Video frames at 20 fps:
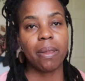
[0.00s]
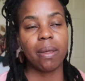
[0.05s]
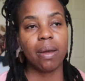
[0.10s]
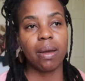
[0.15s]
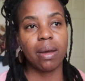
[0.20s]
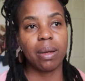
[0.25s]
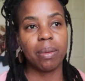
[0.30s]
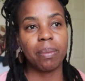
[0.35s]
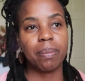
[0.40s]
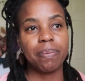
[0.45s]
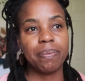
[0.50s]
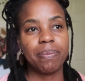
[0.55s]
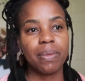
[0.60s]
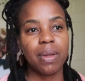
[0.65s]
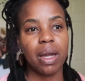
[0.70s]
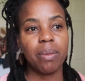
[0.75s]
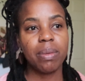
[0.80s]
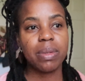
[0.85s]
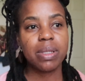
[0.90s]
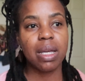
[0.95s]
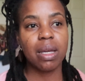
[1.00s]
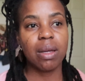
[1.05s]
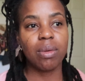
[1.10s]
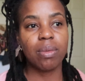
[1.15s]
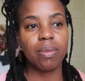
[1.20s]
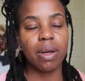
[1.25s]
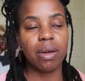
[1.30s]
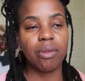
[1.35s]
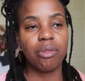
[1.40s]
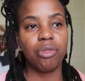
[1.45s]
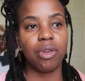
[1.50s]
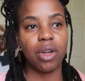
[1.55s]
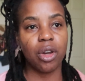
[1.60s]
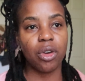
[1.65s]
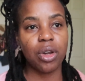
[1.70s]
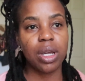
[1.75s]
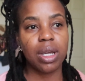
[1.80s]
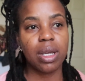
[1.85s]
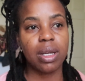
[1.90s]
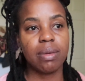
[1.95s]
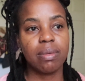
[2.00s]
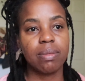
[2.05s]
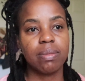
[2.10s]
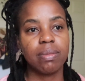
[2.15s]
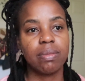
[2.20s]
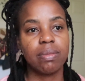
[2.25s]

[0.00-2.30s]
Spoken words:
I would say a very,